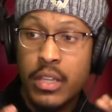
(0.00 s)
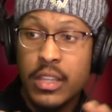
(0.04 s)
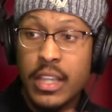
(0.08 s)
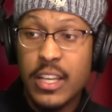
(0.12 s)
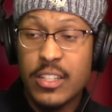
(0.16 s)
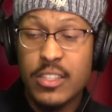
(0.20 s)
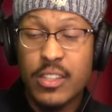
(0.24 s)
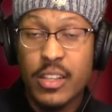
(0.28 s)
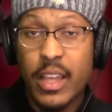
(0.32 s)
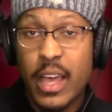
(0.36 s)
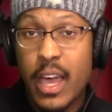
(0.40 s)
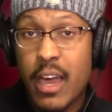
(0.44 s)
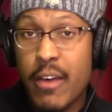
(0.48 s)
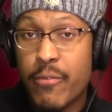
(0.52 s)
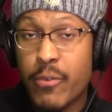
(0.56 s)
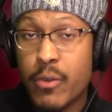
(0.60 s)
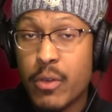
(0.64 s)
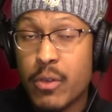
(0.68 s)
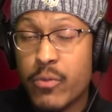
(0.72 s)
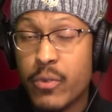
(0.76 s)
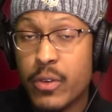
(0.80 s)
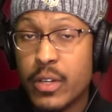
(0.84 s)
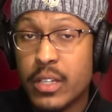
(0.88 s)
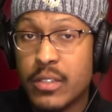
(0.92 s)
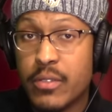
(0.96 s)
That's all I have for
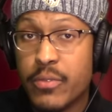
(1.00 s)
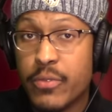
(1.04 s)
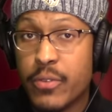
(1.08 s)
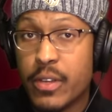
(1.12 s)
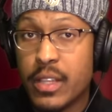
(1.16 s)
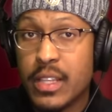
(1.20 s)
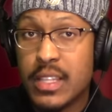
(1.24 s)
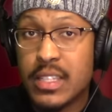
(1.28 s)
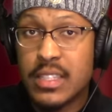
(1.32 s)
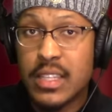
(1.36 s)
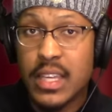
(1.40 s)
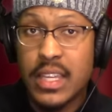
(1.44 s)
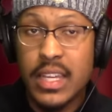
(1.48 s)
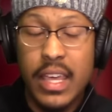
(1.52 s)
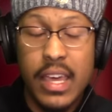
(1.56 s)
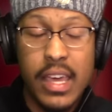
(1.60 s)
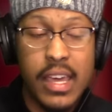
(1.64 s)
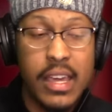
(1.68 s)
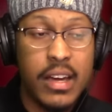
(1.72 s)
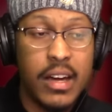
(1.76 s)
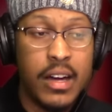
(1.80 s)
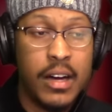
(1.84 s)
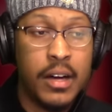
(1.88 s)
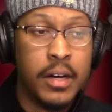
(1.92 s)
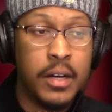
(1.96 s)
you for, for this
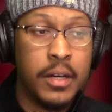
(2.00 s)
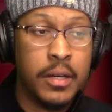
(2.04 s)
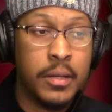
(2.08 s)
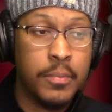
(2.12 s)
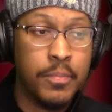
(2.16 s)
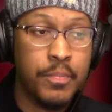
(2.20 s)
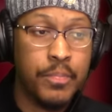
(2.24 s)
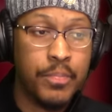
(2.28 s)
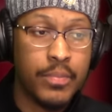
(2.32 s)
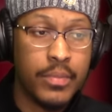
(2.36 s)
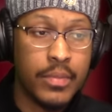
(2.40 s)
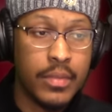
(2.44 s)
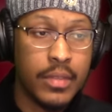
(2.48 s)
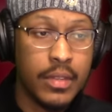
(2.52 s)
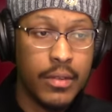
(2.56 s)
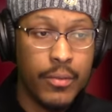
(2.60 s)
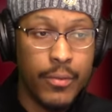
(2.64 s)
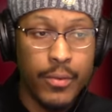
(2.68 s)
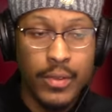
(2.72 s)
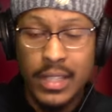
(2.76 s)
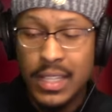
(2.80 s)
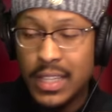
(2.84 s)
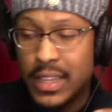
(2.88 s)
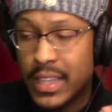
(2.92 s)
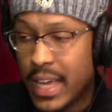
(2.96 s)
Sunday.
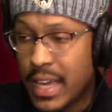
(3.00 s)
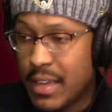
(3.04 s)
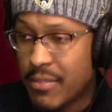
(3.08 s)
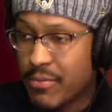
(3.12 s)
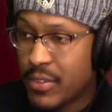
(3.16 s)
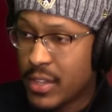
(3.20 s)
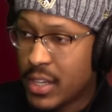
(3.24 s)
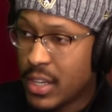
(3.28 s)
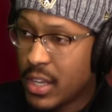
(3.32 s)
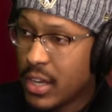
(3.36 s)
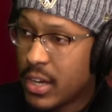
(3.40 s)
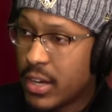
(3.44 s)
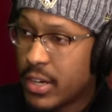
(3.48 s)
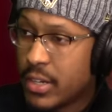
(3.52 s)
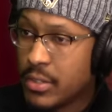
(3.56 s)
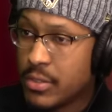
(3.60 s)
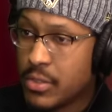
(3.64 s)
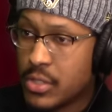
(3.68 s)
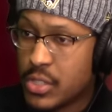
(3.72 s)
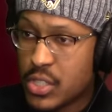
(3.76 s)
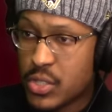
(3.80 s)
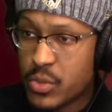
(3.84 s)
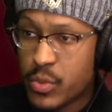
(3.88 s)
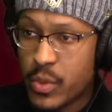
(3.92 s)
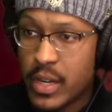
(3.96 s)
Um, really light video.
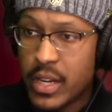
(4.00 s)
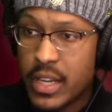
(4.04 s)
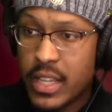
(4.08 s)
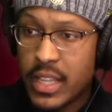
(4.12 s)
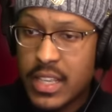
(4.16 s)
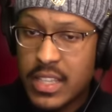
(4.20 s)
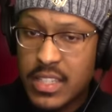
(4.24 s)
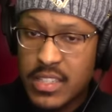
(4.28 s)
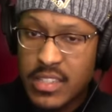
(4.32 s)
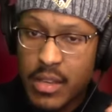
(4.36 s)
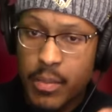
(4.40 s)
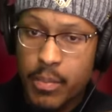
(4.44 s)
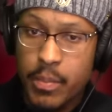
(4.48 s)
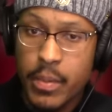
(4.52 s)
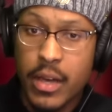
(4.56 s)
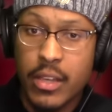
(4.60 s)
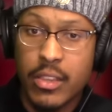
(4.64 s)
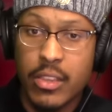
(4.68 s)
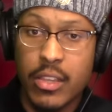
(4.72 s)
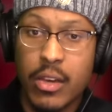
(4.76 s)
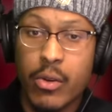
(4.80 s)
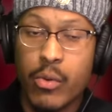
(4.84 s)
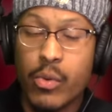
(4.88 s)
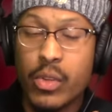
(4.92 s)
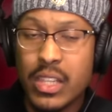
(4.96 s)
Just wanted to get something
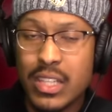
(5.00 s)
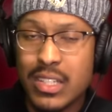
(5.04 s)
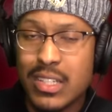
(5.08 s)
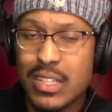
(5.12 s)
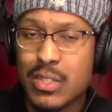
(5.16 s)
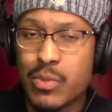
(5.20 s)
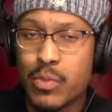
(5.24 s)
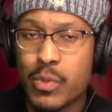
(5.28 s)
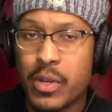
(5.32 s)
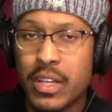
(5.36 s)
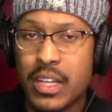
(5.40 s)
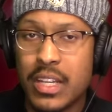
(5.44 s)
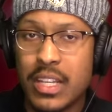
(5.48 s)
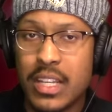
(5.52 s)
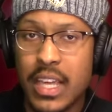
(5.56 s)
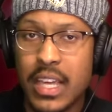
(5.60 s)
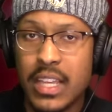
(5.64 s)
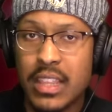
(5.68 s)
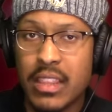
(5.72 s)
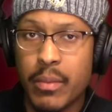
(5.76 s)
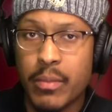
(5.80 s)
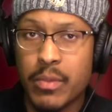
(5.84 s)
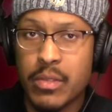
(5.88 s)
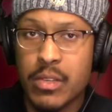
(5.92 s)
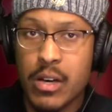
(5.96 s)
out there. Really just wanted to
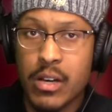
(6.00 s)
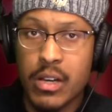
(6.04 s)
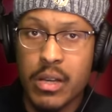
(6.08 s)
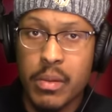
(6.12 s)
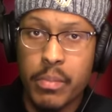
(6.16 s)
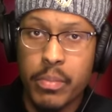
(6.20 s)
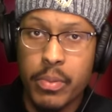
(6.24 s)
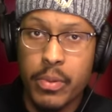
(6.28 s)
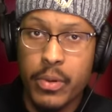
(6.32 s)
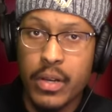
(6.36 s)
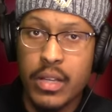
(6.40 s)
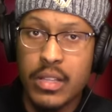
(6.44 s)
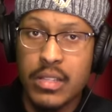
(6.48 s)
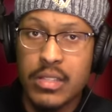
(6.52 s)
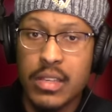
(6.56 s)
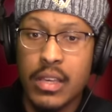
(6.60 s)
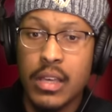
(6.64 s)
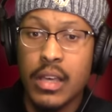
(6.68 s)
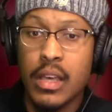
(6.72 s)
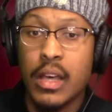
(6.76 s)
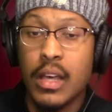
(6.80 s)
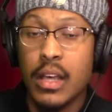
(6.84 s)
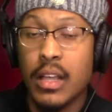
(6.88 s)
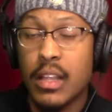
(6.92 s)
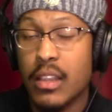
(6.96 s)
hit them talking points.
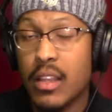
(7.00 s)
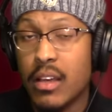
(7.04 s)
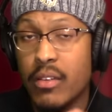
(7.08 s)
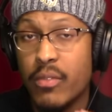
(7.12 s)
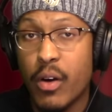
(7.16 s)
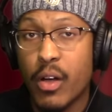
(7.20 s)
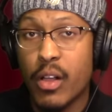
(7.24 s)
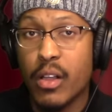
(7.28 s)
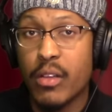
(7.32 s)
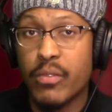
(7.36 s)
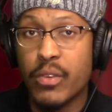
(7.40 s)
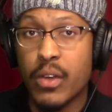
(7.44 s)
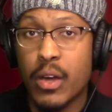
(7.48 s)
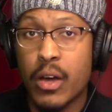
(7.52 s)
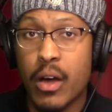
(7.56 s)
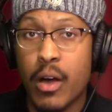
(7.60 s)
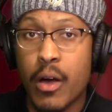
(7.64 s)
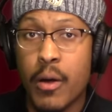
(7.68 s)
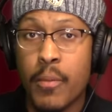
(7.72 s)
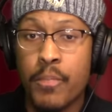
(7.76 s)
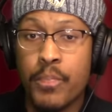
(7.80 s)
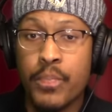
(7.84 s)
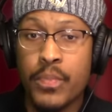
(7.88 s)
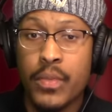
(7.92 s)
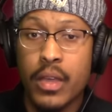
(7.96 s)
Love all of
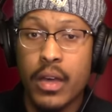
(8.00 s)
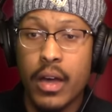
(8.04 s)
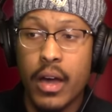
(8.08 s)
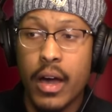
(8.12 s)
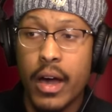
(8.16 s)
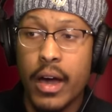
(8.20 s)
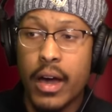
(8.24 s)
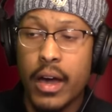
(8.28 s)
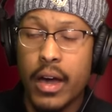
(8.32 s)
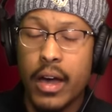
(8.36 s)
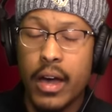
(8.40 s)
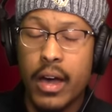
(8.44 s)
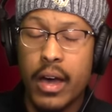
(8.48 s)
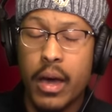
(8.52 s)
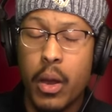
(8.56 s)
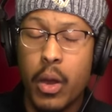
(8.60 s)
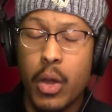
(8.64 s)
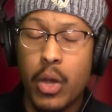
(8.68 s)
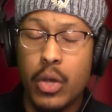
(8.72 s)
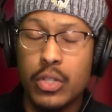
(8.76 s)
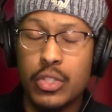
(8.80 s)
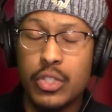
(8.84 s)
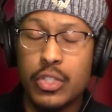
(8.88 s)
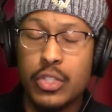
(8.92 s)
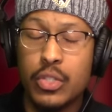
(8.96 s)
y'all.
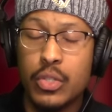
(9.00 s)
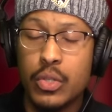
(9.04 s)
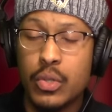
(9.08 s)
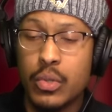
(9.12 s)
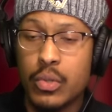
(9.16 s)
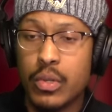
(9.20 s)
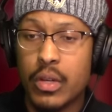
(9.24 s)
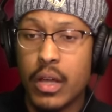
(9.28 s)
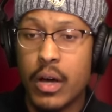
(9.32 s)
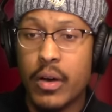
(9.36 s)
Uh, shoot.